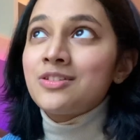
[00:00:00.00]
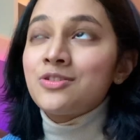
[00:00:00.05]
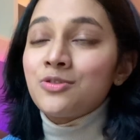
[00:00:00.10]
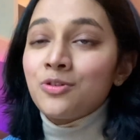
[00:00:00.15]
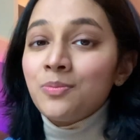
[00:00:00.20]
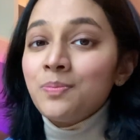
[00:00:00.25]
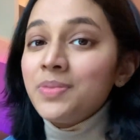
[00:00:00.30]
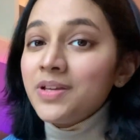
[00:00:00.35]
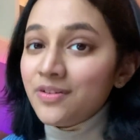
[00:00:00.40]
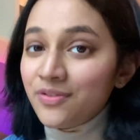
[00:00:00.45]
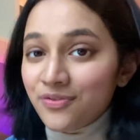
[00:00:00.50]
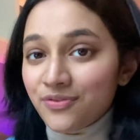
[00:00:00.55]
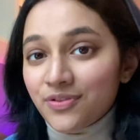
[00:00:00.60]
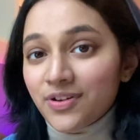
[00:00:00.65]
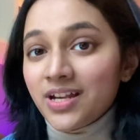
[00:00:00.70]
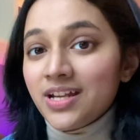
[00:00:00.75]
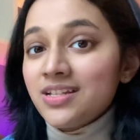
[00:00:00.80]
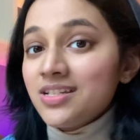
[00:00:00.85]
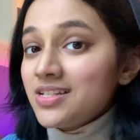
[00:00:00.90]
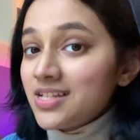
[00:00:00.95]
Don't be
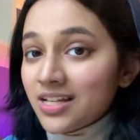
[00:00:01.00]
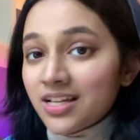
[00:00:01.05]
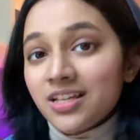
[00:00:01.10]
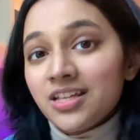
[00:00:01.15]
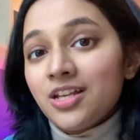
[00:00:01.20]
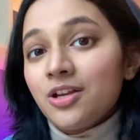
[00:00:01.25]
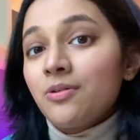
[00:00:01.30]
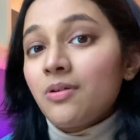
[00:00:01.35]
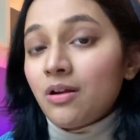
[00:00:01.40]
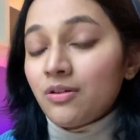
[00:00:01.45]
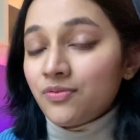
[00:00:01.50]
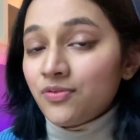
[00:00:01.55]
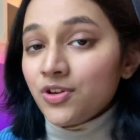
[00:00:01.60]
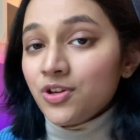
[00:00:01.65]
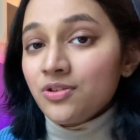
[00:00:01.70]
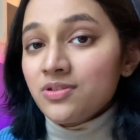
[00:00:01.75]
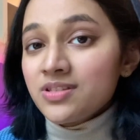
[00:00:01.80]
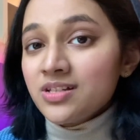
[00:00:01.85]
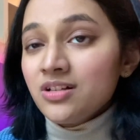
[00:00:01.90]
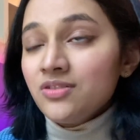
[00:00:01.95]
afraid to take a year out for
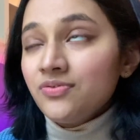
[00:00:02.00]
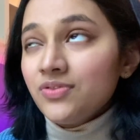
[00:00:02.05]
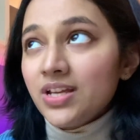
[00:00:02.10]
yourself.